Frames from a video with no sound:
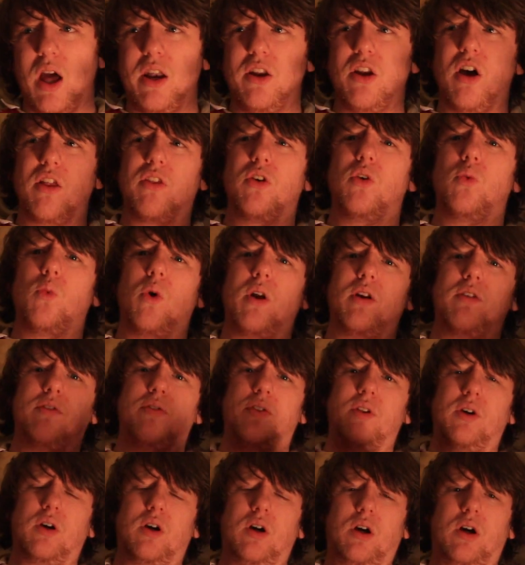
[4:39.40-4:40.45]
Another one
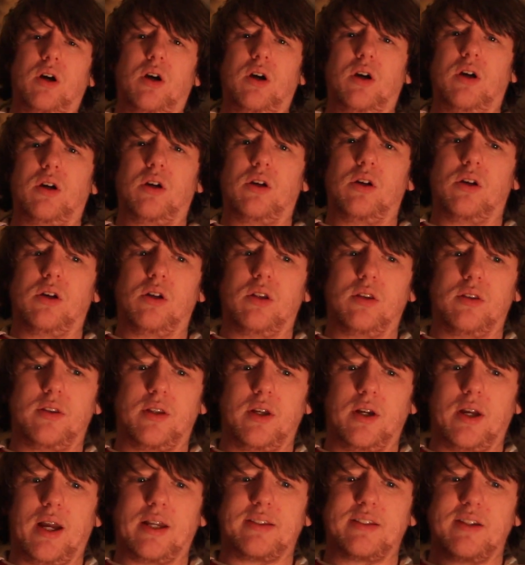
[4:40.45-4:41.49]
of the
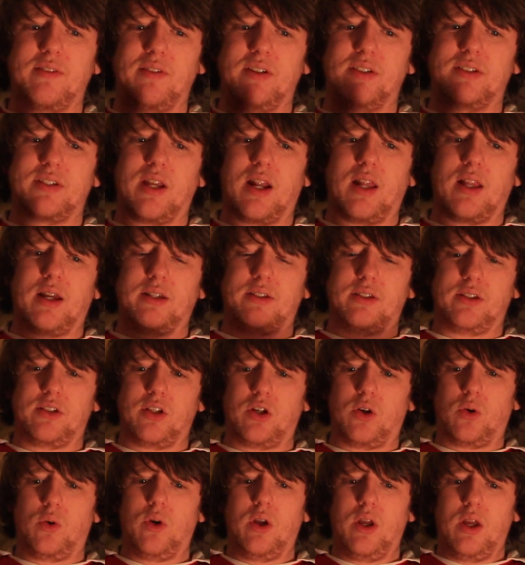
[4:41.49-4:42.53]
activities that I like to
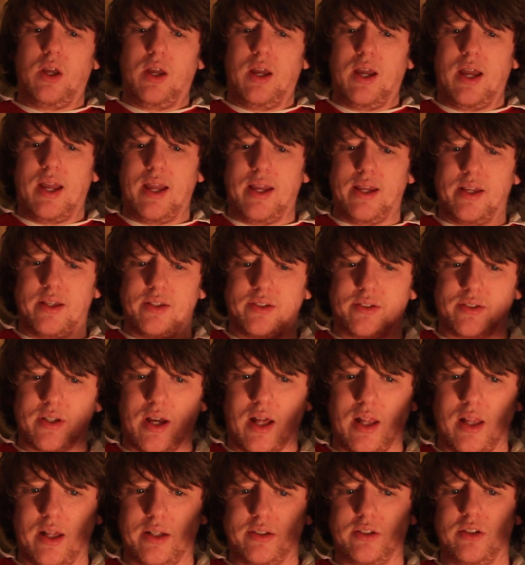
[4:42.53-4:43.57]
do is
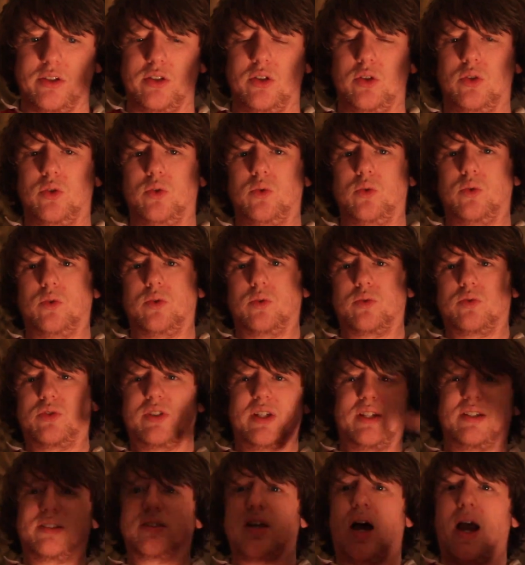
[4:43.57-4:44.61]
I like to do
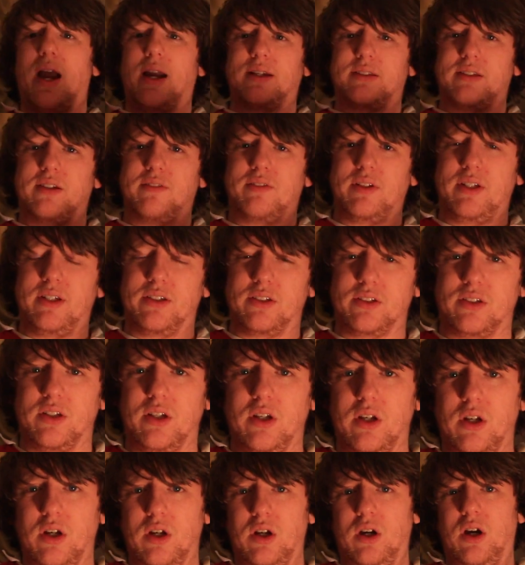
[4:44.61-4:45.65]
CSI activities.
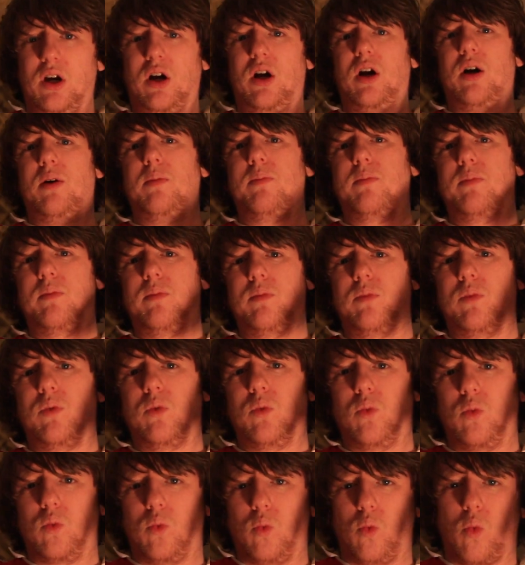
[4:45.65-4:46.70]

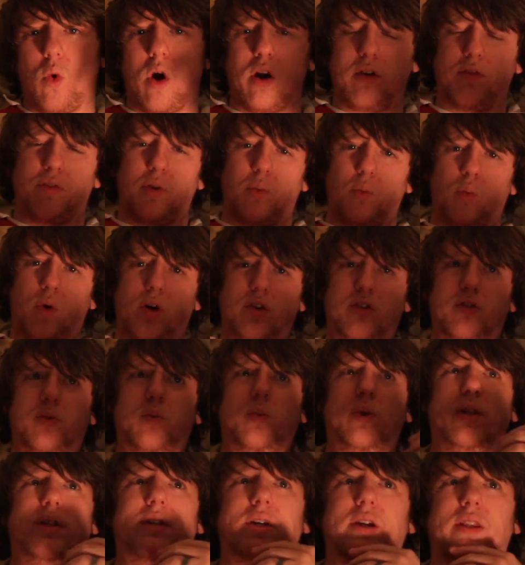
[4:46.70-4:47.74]
One of them
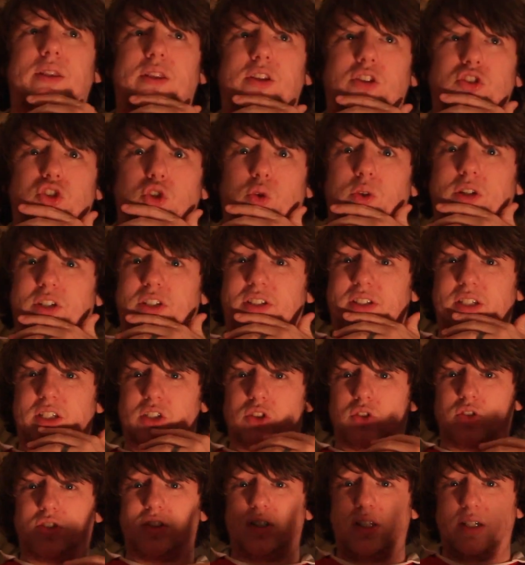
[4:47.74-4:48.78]
was, we did the Julius
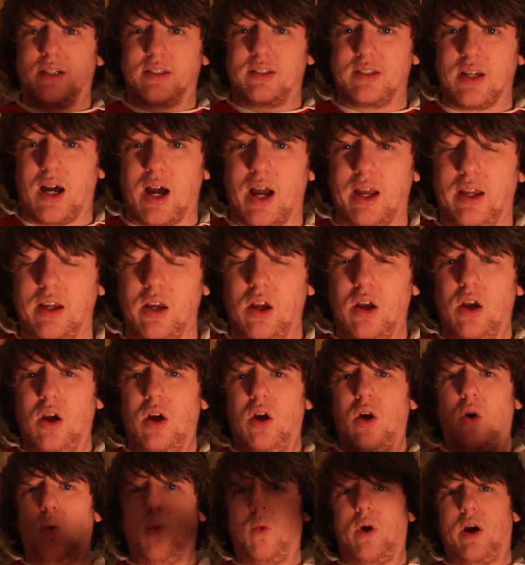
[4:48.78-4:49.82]
Caesar CSI,
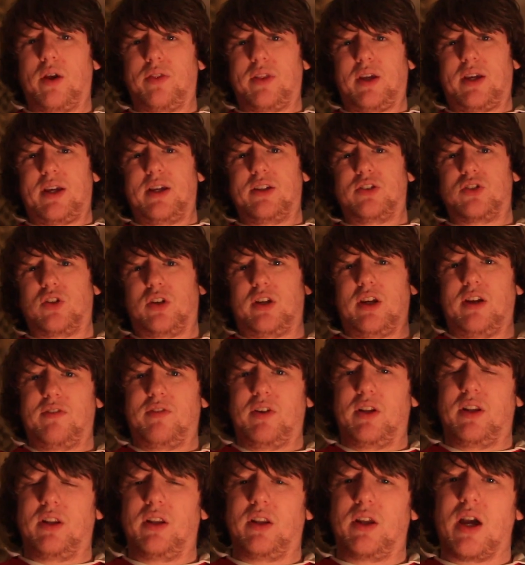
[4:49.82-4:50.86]
where the kids are
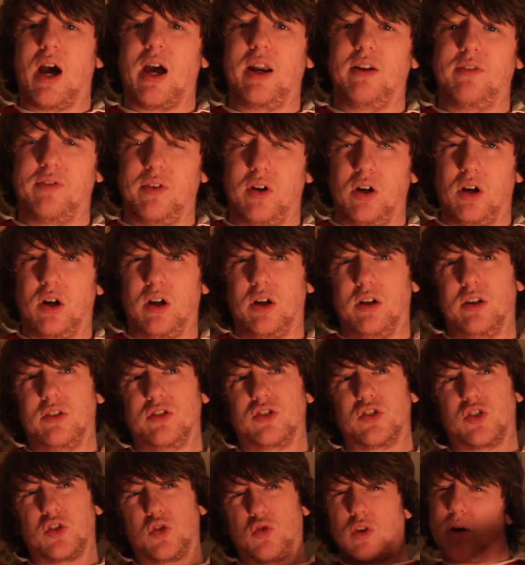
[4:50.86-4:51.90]
given kind of a
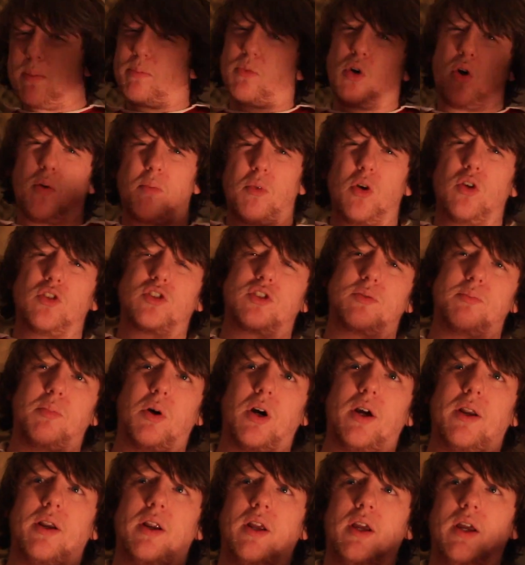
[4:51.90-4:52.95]
script almost,
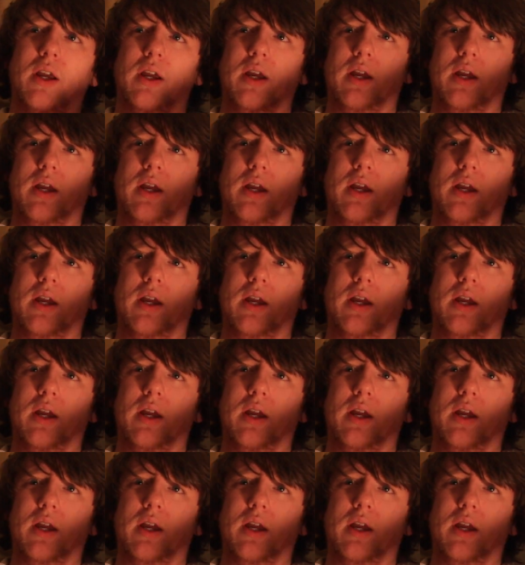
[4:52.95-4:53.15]
but